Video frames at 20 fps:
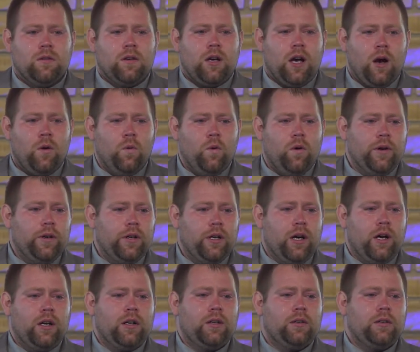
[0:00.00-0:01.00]
I would
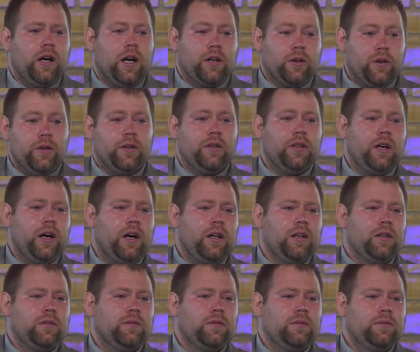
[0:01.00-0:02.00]
not. I could not.
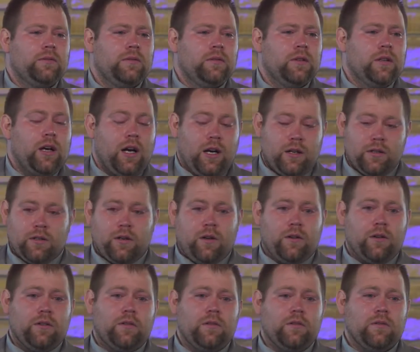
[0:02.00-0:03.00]
I
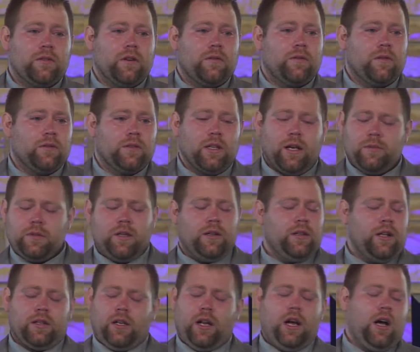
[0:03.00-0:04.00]
started to several times. I was
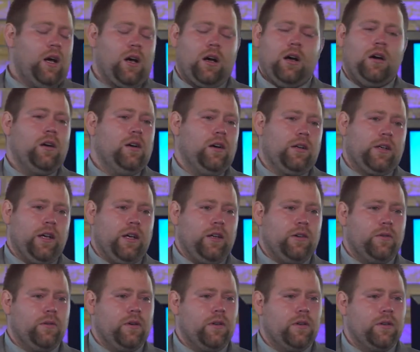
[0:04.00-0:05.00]
like, no, I can't
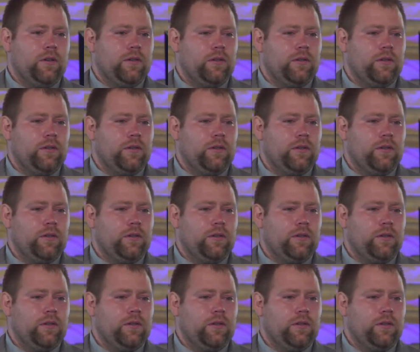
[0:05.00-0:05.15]
do it.